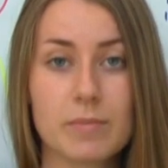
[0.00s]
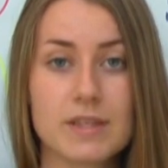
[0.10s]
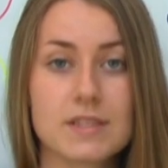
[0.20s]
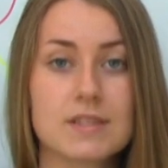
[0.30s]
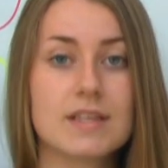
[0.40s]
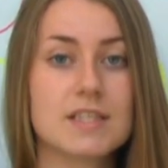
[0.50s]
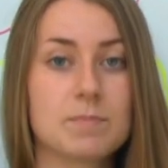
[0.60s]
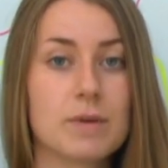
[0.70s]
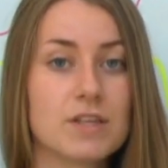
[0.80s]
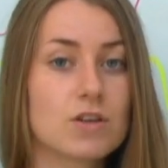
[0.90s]
means that
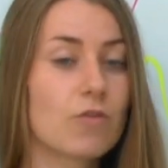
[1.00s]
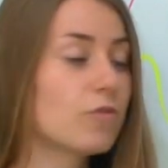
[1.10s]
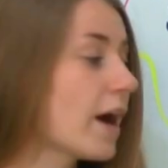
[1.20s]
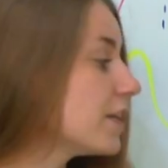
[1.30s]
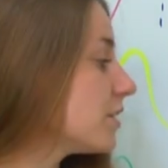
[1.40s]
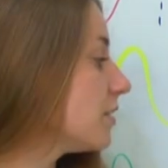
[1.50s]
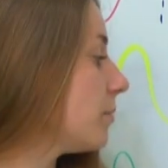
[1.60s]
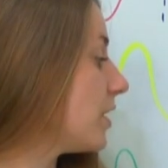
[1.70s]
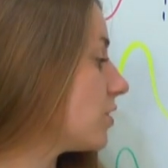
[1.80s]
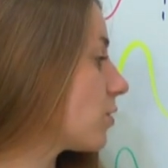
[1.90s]
speed of light in
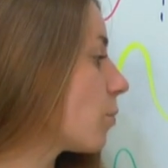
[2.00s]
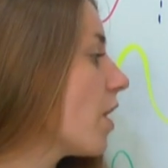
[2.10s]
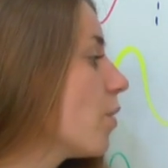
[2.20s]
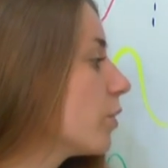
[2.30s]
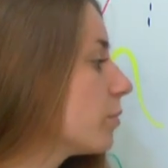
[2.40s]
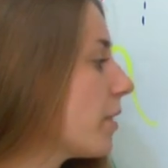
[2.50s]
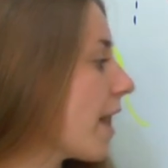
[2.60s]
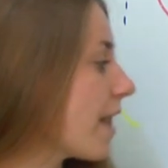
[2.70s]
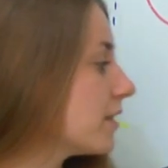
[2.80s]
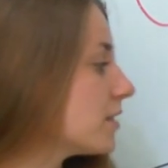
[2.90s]
medium will be
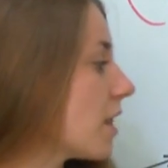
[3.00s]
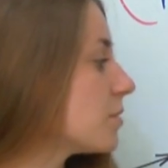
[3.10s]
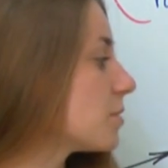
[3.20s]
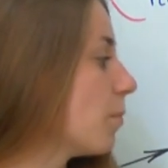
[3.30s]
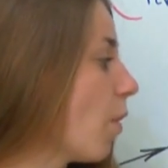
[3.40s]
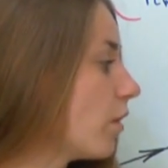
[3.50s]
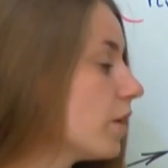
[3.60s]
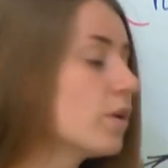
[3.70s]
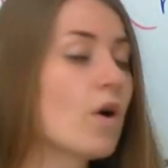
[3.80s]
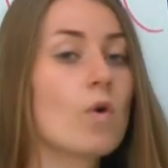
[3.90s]
n times
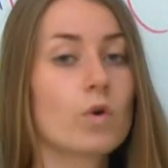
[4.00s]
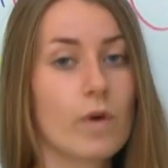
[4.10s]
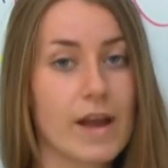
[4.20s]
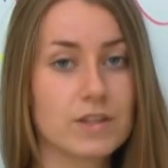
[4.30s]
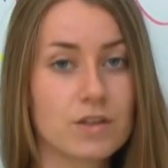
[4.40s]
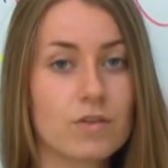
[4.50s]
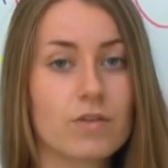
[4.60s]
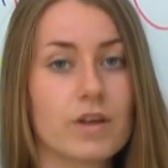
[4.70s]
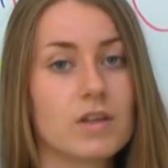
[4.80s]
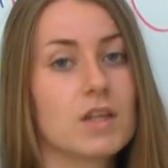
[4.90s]
smaller or greater
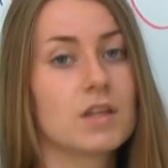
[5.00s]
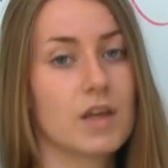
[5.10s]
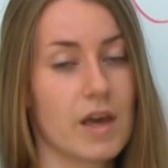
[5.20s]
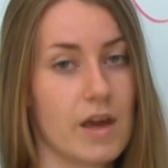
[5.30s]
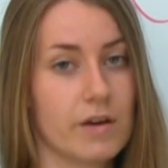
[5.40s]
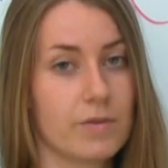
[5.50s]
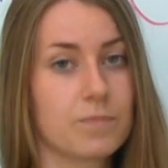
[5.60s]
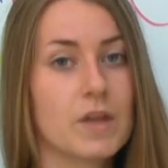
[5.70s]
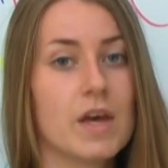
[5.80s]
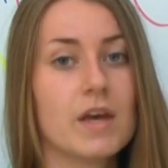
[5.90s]
than in the air.
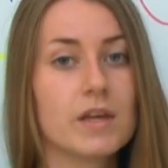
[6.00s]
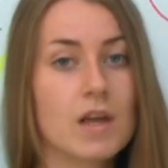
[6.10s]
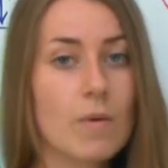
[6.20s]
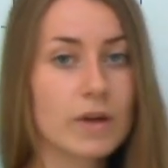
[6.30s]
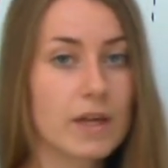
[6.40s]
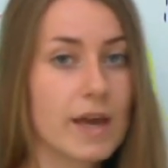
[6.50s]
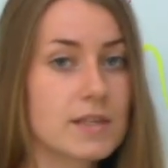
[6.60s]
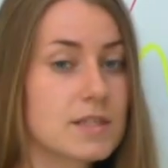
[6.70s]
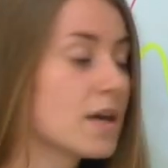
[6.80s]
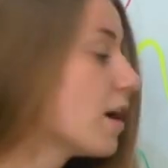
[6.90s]
In our
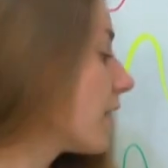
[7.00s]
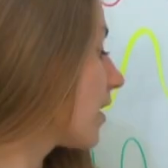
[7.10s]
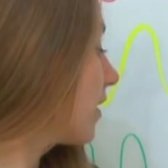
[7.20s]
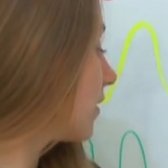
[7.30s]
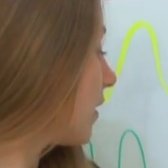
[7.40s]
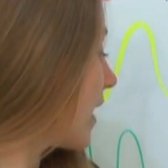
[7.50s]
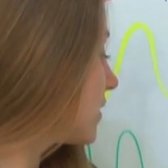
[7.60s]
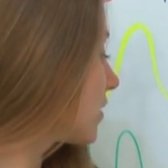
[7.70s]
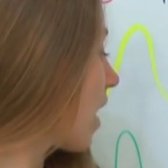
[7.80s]
case, light